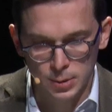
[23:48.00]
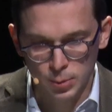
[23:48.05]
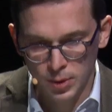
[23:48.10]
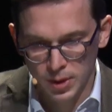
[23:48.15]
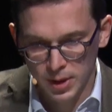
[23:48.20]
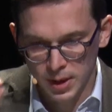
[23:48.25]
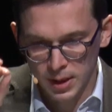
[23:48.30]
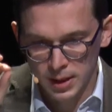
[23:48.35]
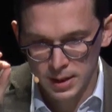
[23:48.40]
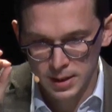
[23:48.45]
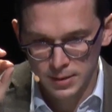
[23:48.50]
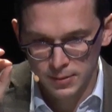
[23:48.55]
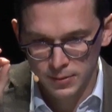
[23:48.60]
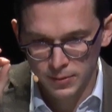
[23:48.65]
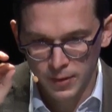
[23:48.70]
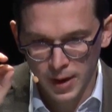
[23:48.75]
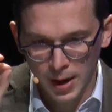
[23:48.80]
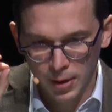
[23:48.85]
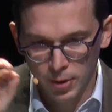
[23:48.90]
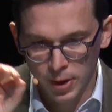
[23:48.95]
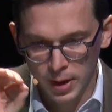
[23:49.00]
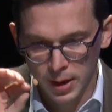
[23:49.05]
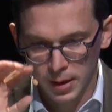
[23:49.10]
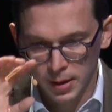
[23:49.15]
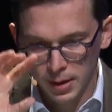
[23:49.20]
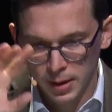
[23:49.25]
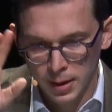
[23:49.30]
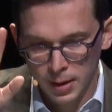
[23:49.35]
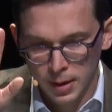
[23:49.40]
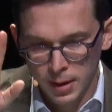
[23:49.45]
with these very
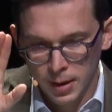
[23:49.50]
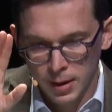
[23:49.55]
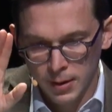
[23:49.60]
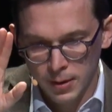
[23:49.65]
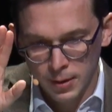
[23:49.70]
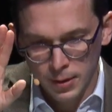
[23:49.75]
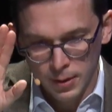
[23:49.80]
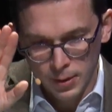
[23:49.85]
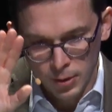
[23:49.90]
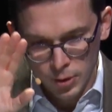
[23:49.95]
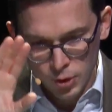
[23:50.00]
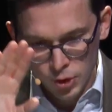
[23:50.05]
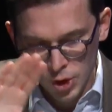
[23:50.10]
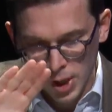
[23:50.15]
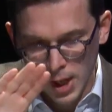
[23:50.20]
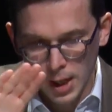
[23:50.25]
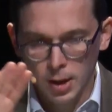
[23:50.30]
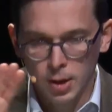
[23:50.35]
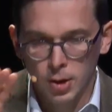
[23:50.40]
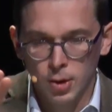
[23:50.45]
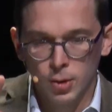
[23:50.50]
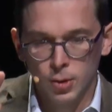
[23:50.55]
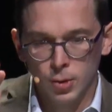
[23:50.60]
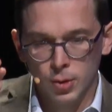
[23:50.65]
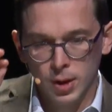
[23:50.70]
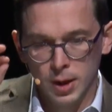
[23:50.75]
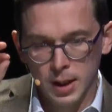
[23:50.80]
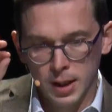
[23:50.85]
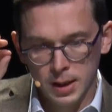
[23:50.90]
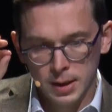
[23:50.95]
shallow
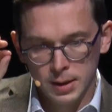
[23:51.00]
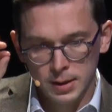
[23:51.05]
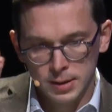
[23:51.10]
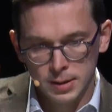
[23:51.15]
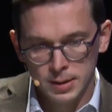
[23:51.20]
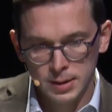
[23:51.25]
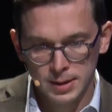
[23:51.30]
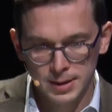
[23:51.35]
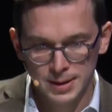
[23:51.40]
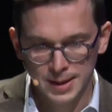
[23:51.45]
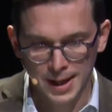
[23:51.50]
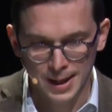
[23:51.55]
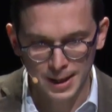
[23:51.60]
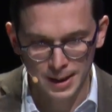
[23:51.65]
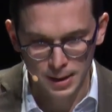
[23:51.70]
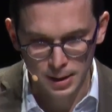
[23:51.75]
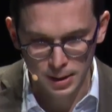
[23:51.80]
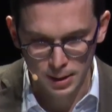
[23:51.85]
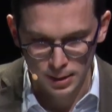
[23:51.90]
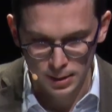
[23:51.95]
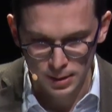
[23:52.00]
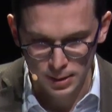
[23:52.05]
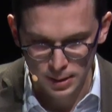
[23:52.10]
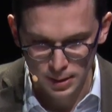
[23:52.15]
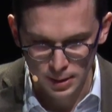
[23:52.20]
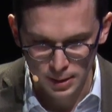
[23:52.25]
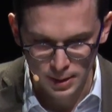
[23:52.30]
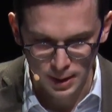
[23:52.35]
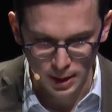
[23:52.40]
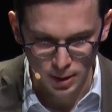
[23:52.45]
and delicate
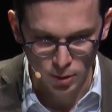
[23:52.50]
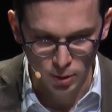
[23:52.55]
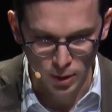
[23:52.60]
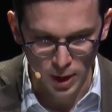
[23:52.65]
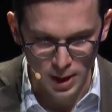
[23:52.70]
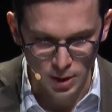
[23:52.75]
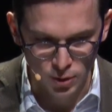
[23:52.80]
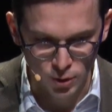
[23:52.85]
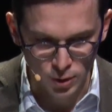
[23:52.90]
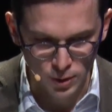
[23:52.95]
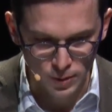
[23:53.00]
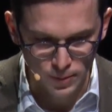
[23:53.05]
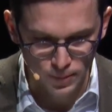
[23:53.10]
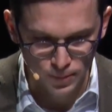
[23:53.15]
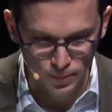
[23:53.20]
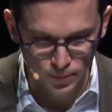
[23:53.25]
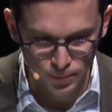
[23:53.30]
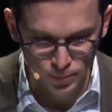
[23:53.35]
decoration.